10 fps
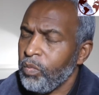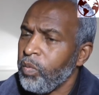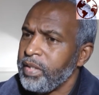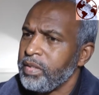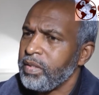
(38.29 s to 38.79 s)

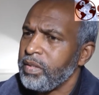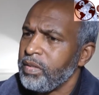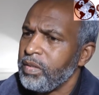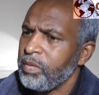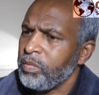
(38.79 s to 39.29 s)

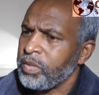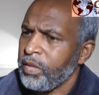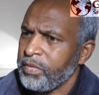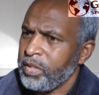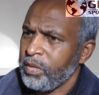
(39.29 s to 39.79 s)
Was
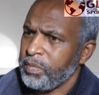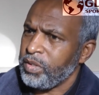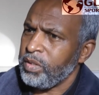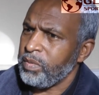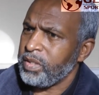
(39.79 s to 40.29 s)
offered the
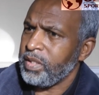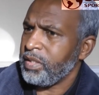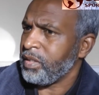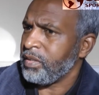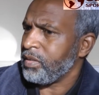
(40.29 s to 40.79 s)
opportunity
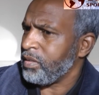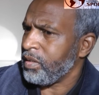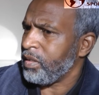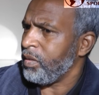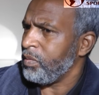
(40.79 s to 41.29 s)

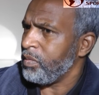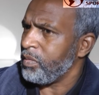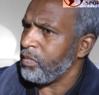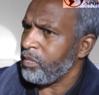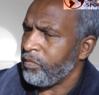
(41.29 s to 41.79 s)
to go
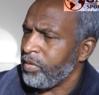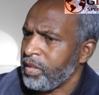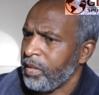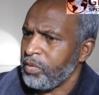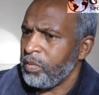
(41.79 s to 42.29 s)
for the
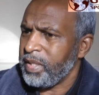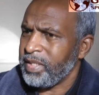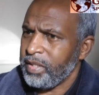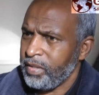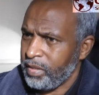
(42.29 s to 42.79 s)

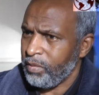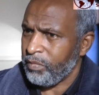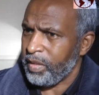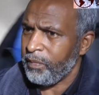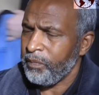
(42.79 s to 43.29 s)
WBC
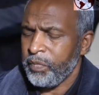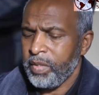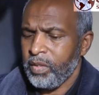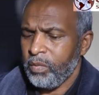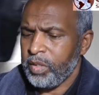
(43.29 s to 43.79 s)
silver,
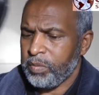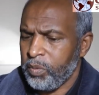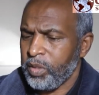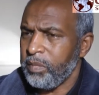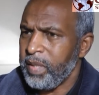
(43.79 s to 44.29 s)
which
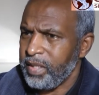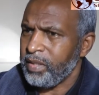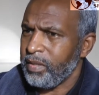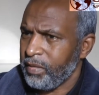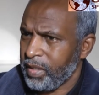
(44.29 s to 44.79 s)
put him
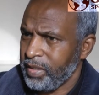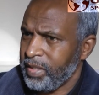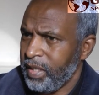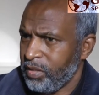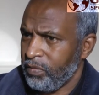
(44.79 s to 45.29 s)
in
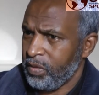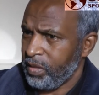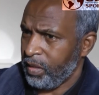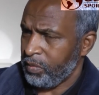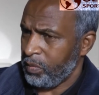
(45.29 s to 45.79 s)
contention for
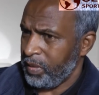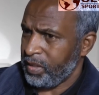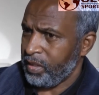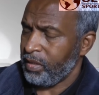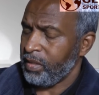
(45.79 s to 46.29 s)
the
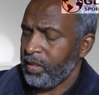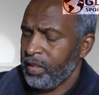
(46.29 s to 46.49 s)
WBC